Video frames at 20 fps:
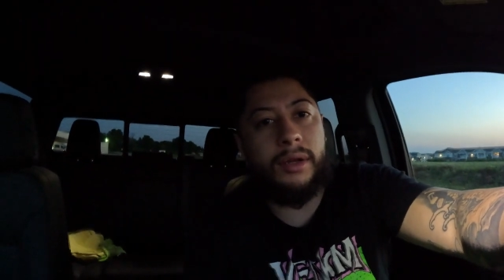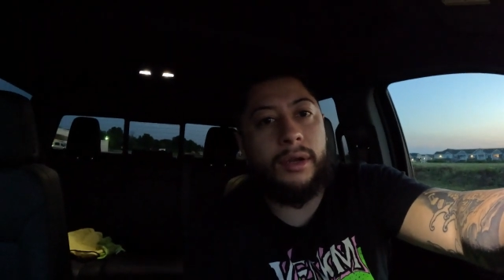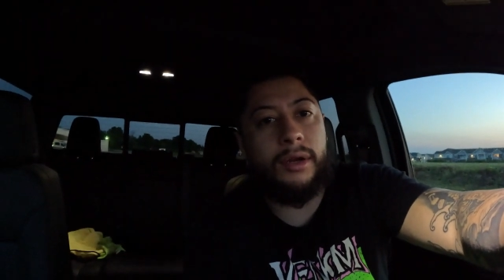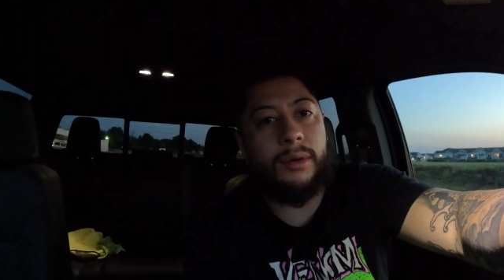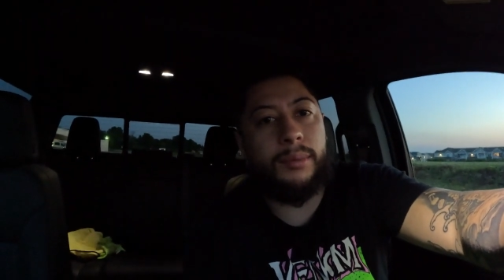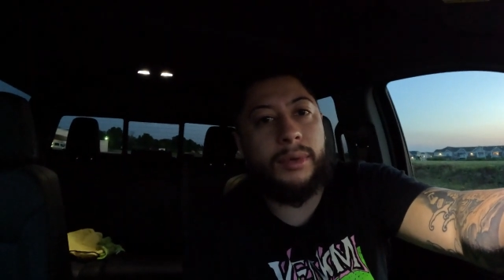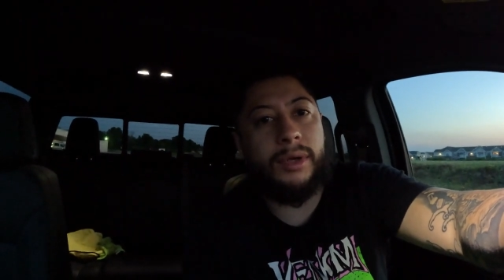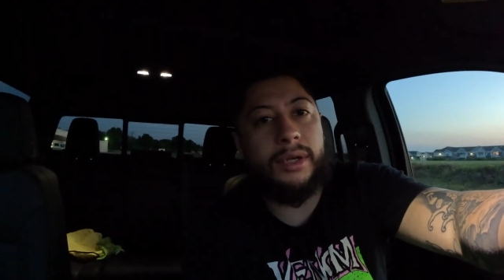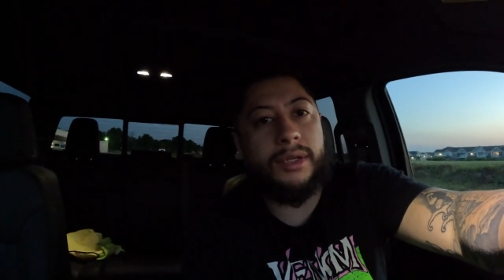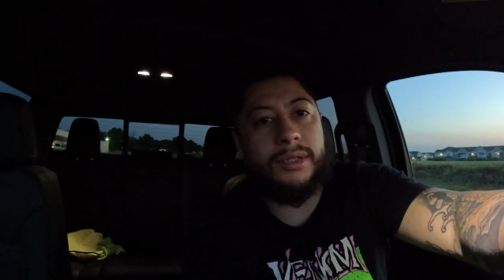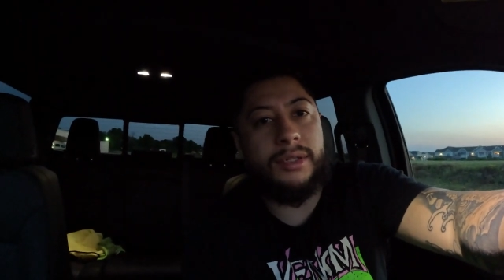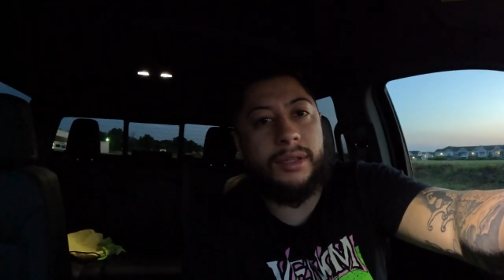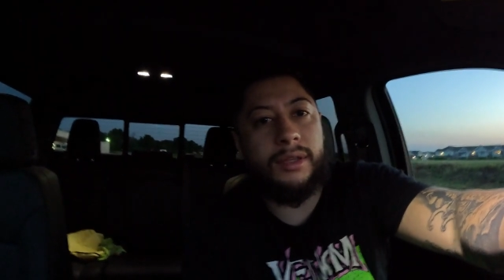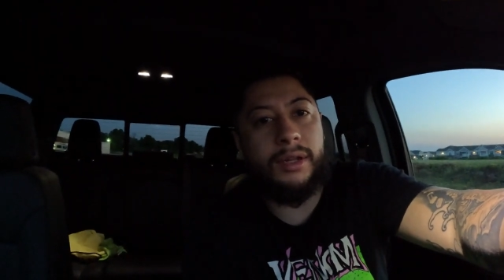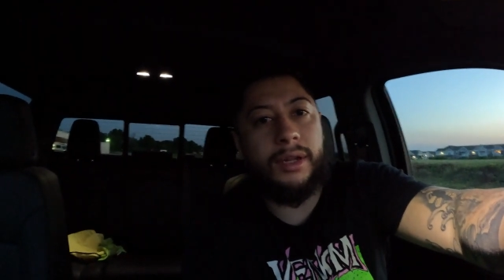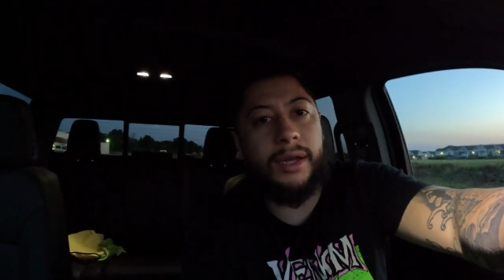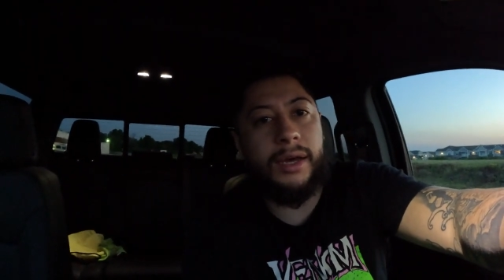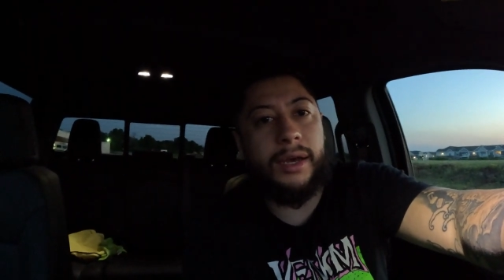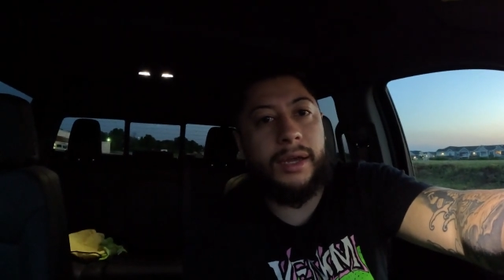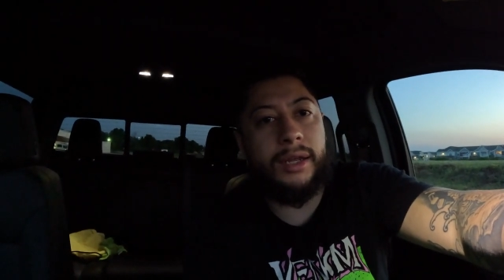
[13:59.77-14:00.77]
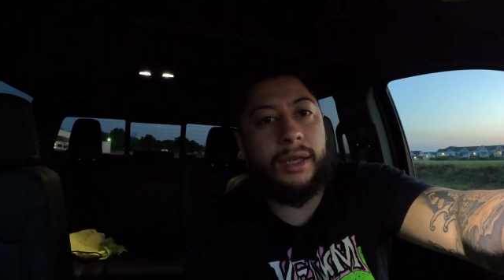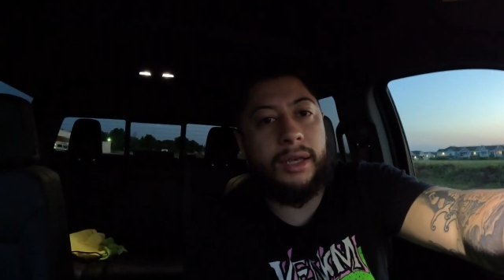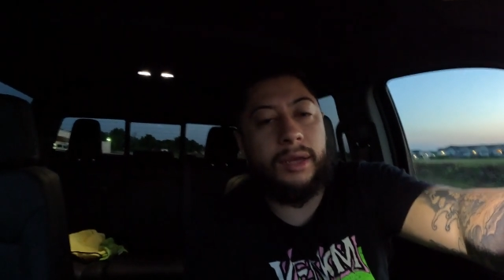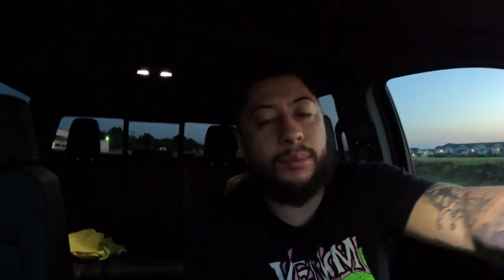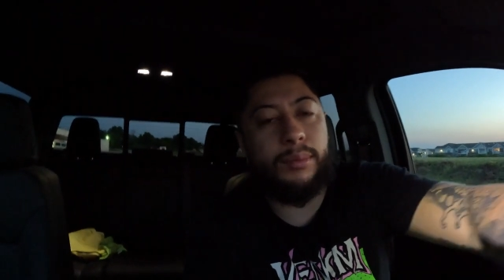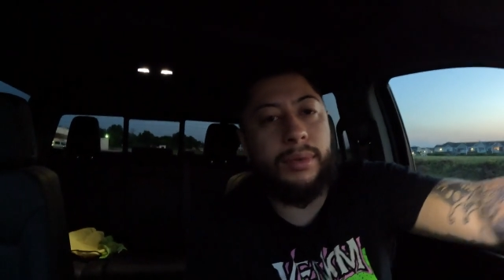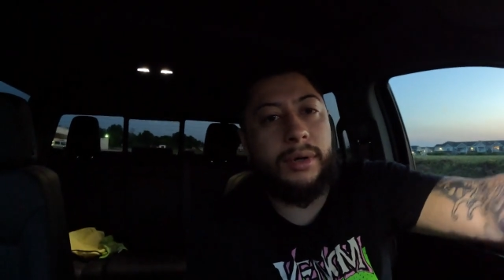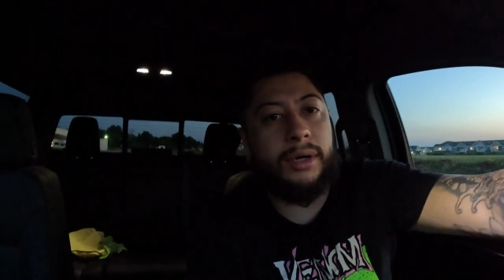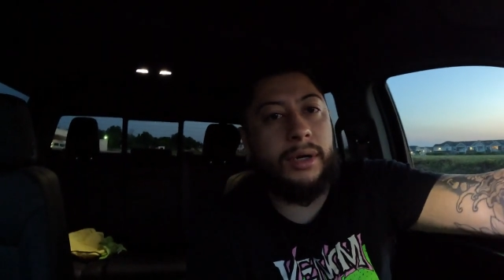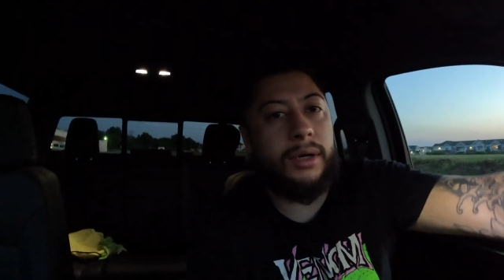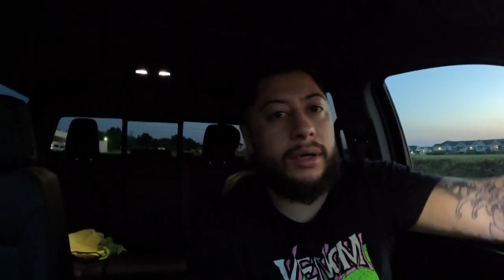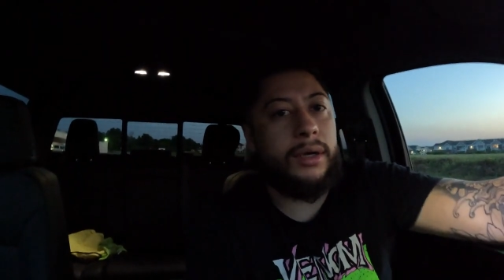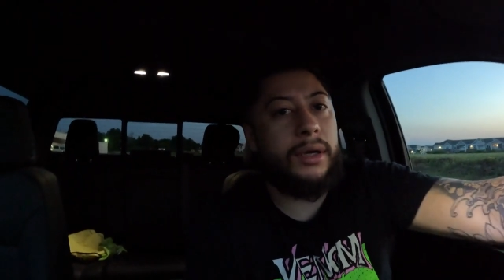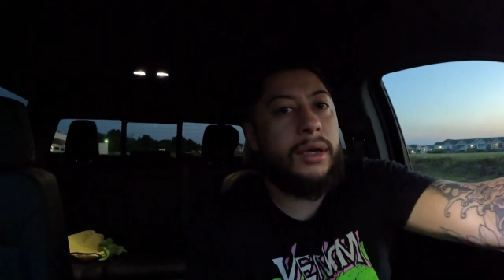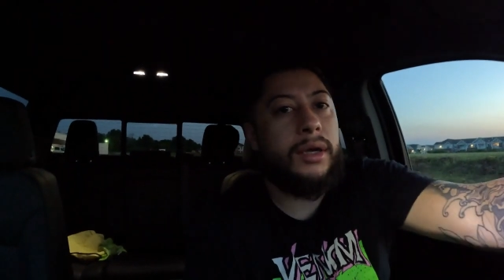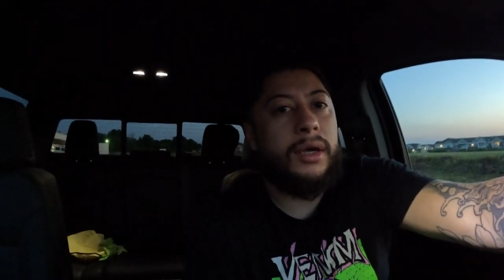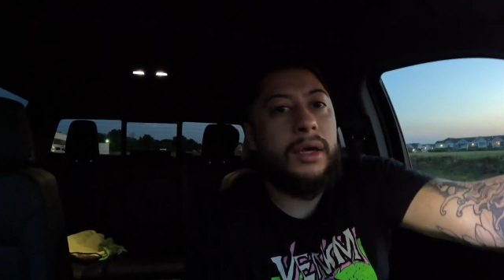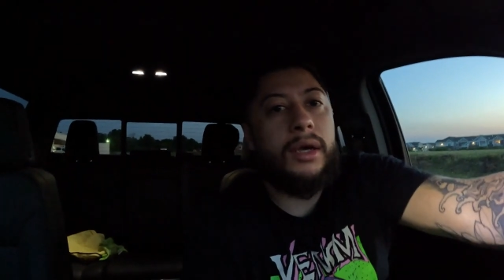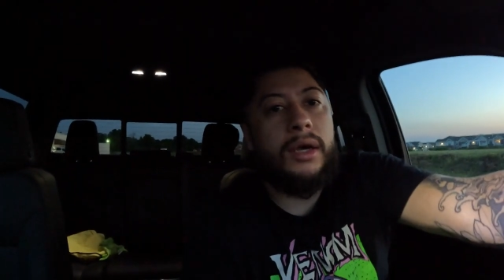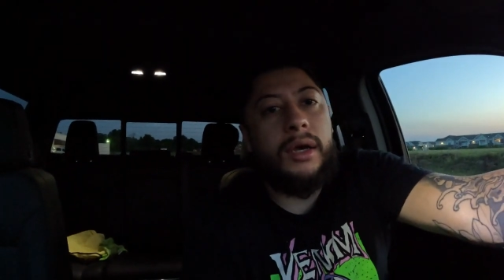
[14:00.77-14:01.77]
here because of the lighting, but
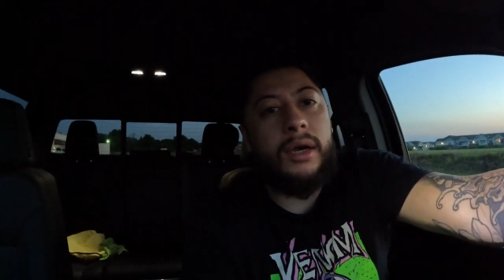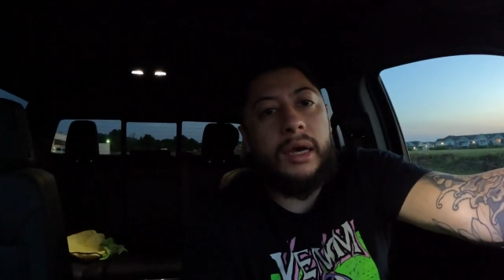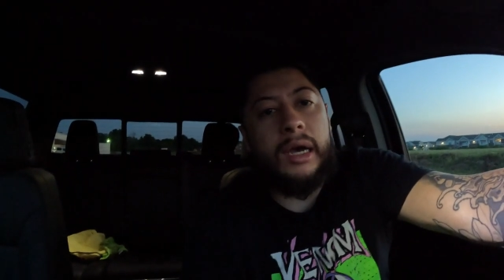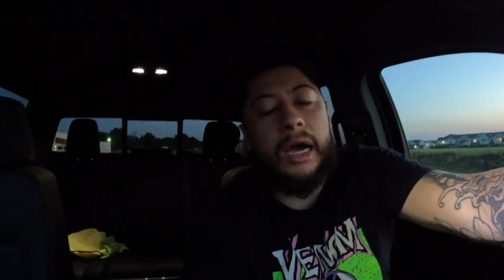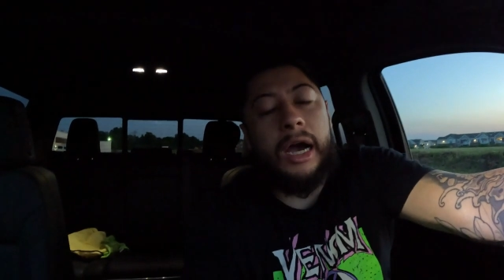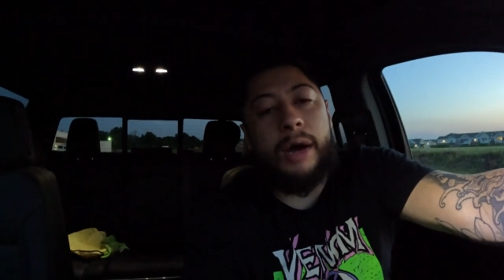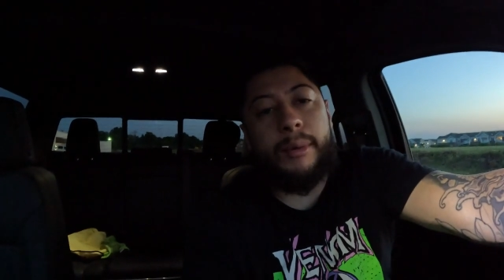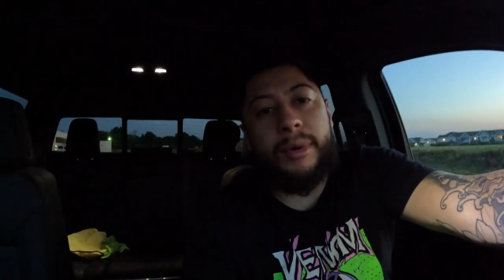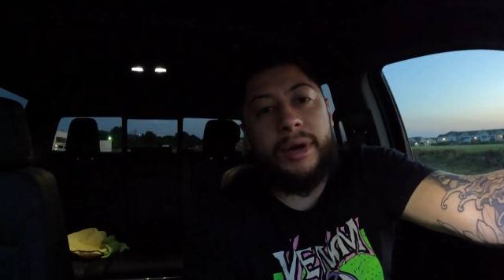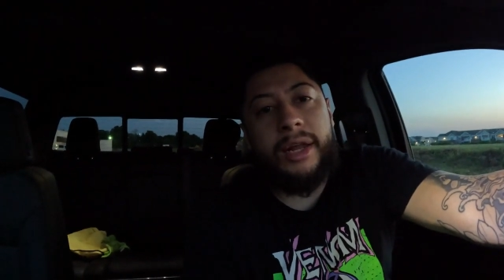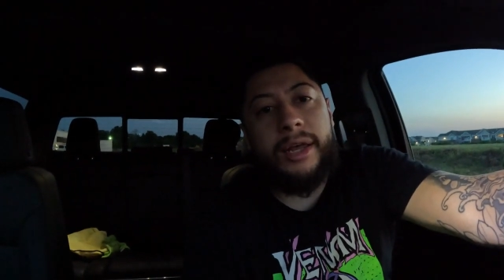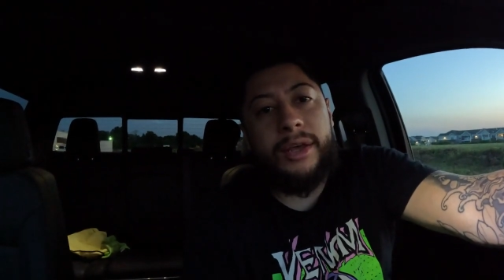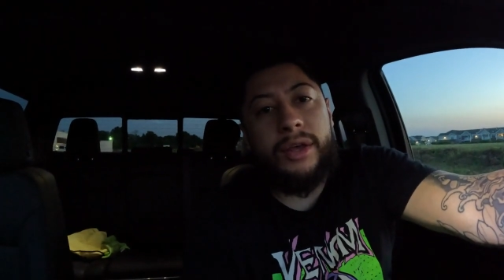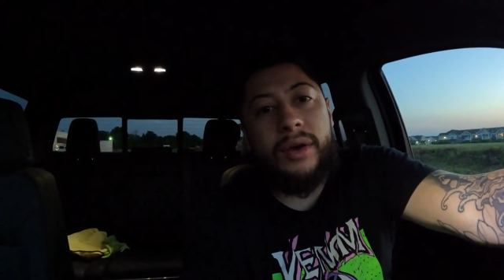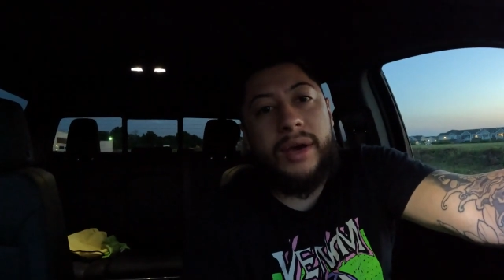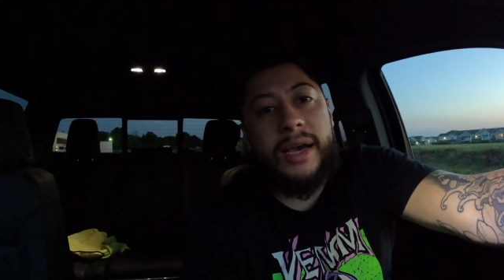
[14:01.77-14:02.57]
I'm gonna let you